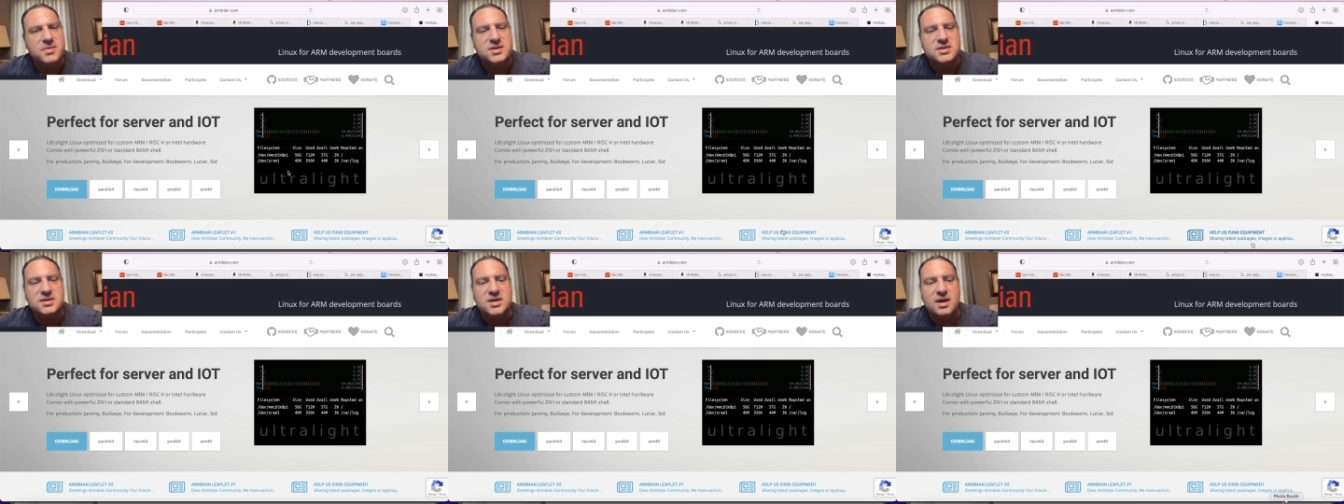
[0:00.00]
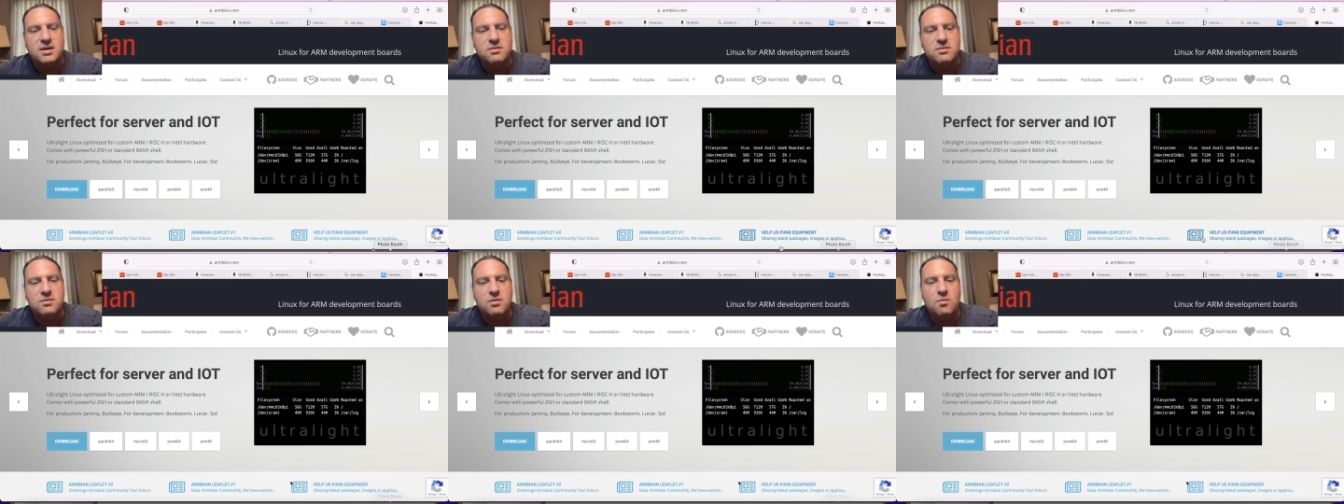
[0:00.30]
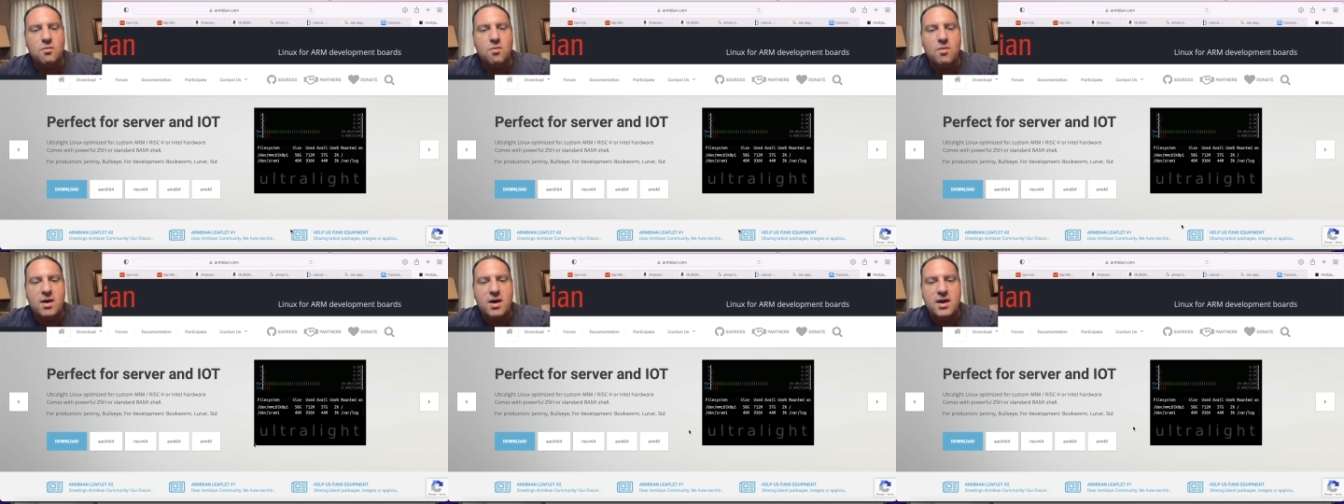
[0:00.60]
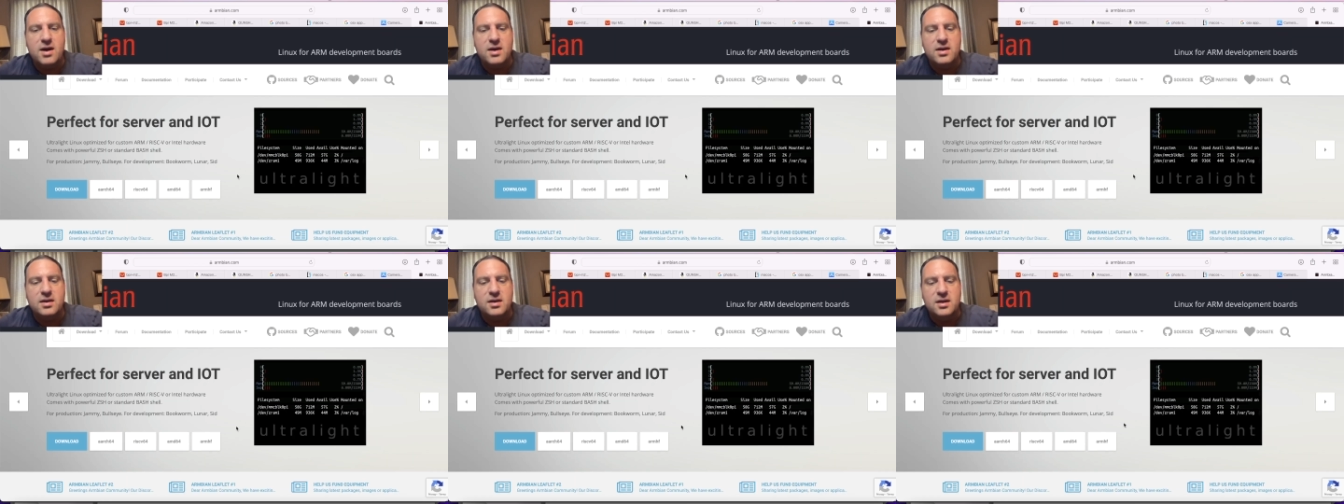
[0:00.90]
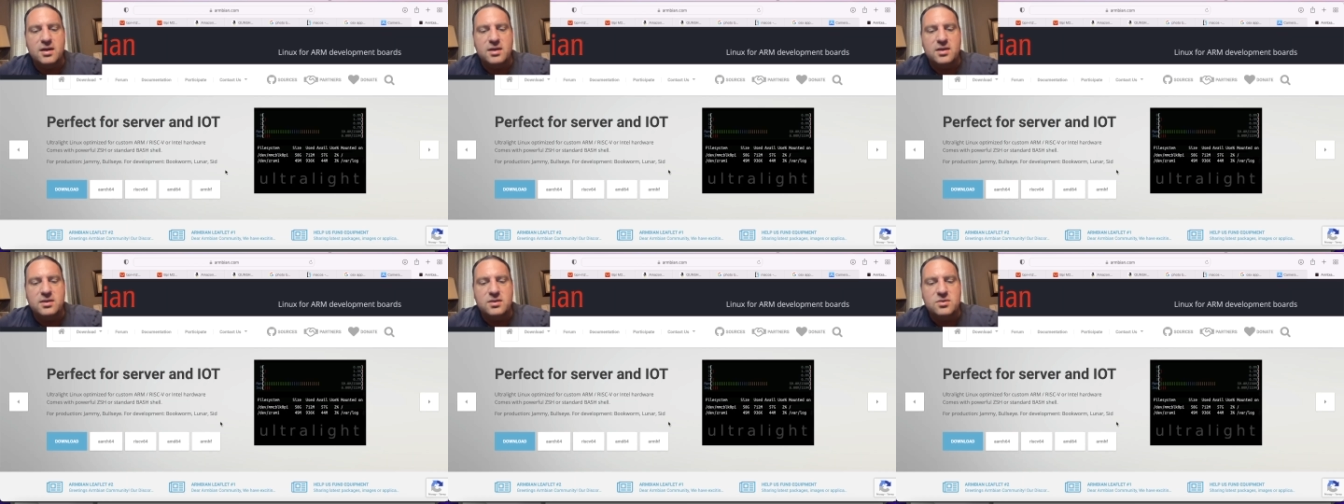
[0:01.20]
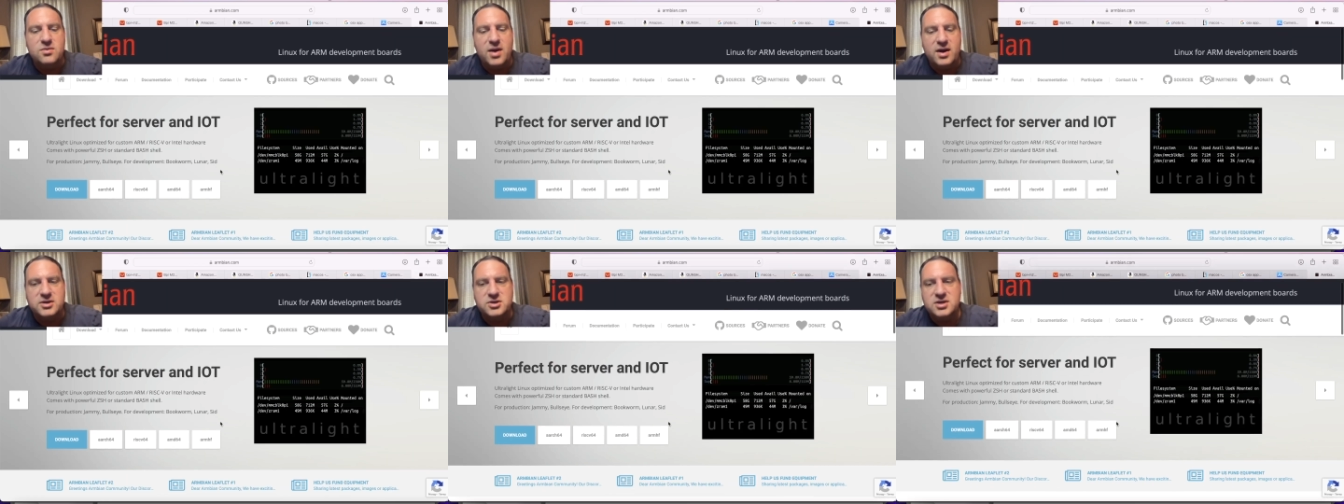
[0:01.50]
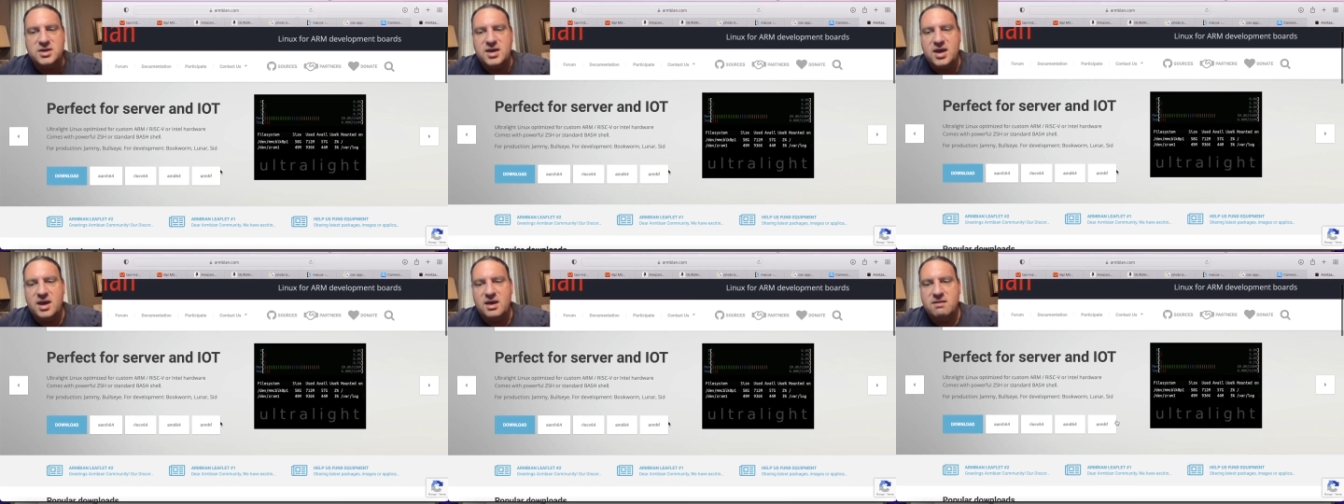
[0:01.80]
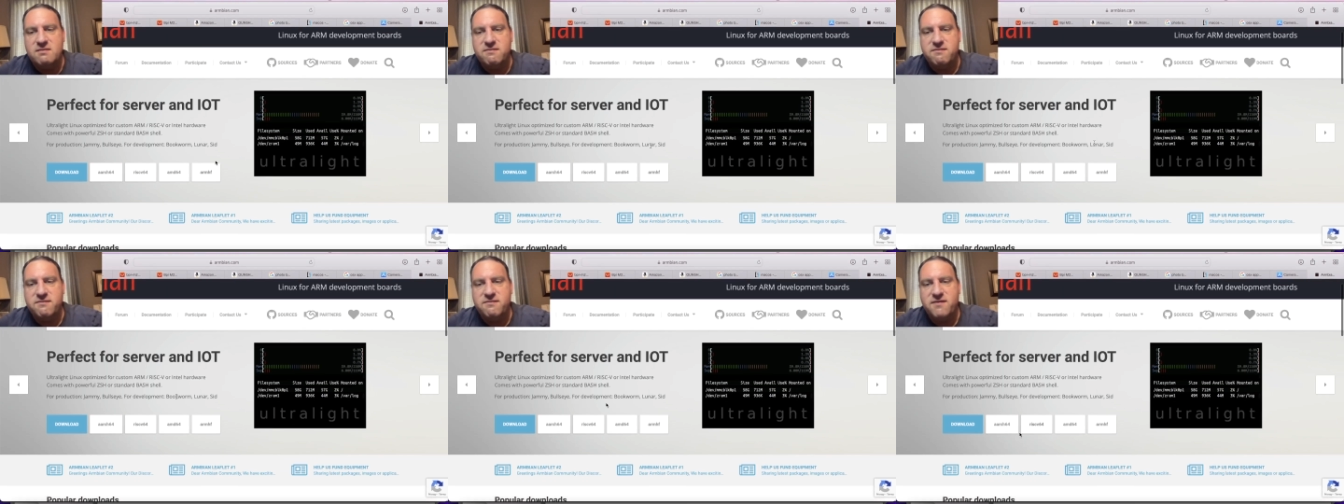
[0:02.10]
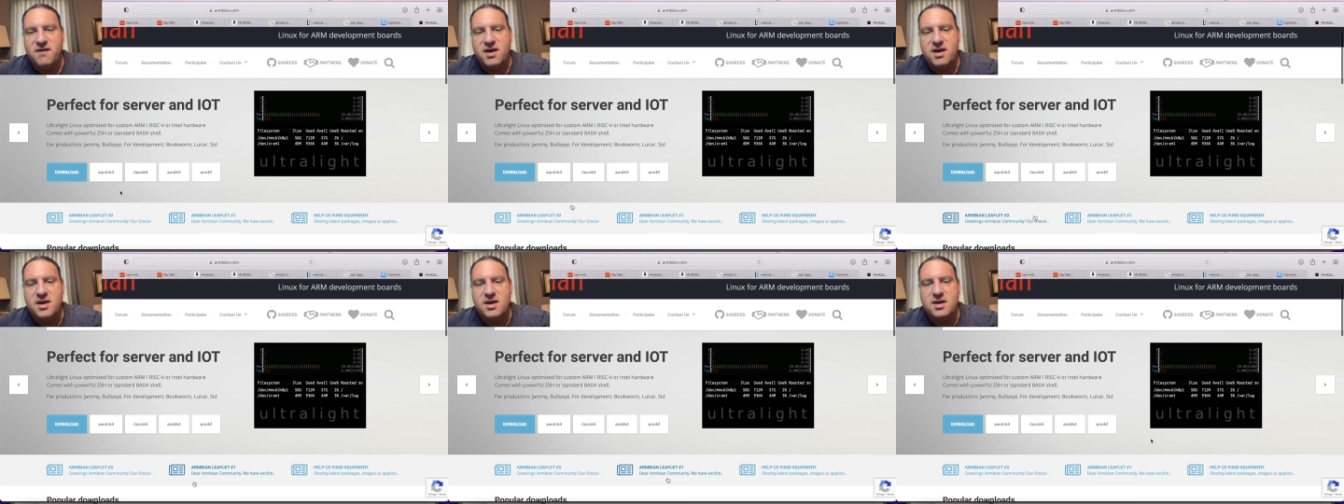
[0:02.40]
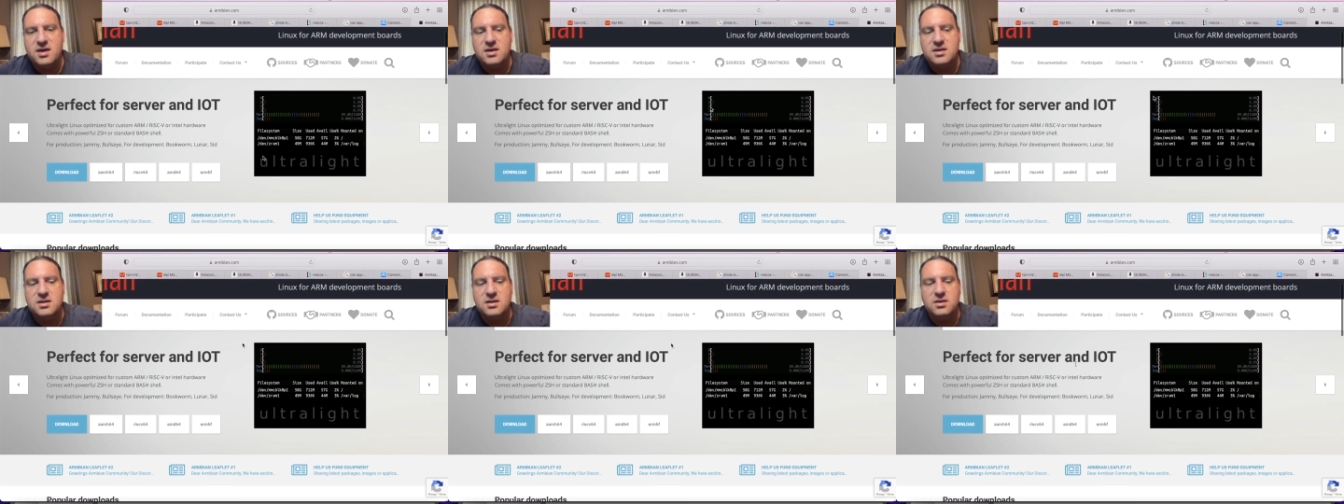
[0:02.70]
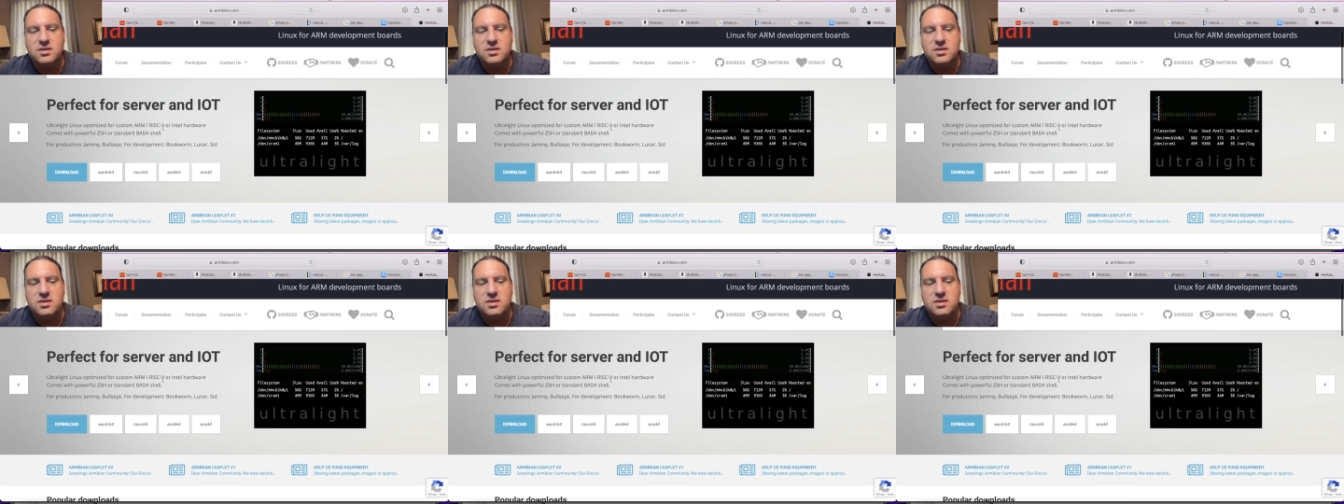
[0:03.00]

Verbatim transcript: is, and I don't know why, you actually can't find